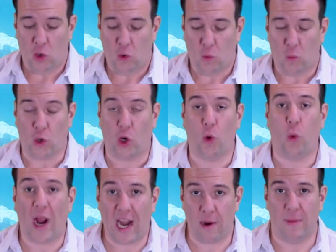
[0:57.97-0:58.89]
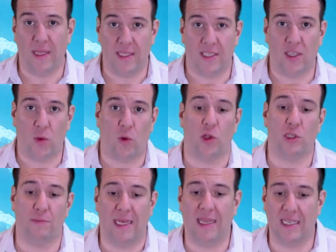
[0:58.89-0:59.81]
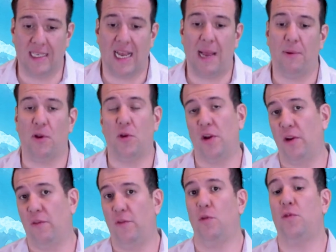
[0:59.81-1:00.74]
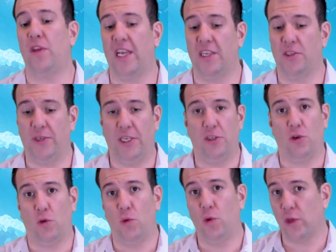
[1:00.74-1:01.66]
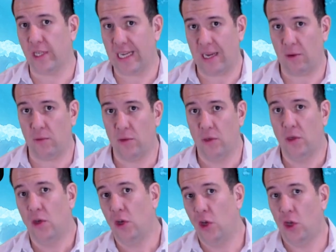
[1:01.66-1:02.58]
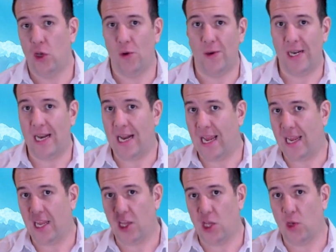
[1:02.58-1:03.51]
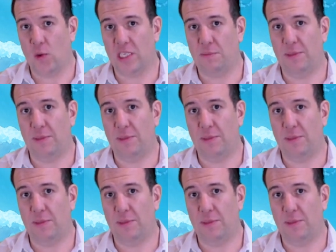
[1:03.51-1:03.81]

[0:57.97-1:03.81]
Requirements in order to make this happen. You need a few things. You need your Google account, you need a USB